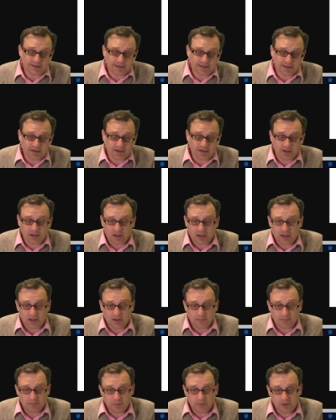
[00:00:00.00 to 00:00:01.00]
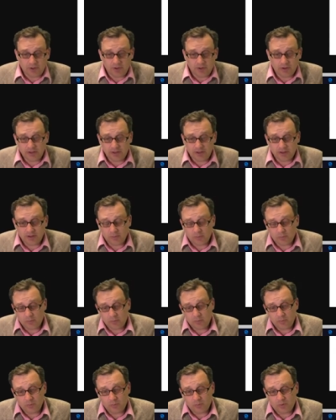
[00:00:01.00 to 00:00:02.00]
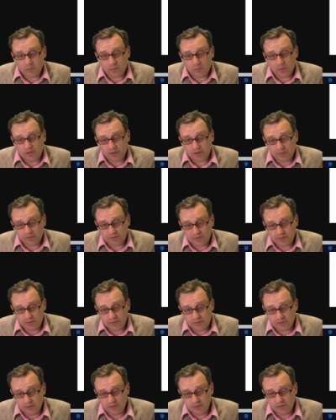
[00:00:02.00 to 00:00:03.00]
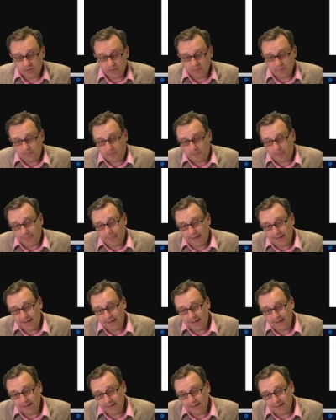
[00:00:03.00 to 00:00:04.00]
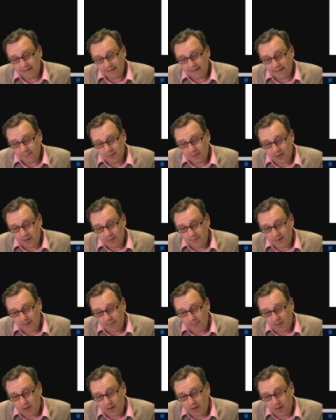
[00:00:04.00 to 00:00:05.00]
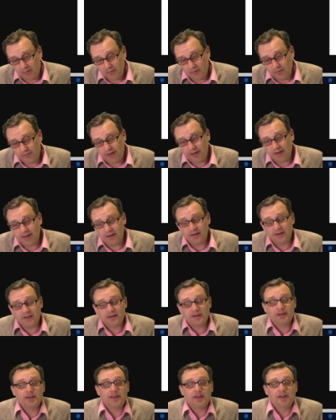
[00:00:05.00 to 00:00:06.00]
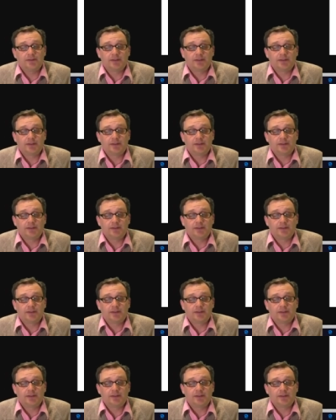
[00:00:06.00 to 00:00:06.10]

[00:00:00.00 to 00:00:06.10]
As I said um, earlier, what we can also do is sometimes that pyruvate,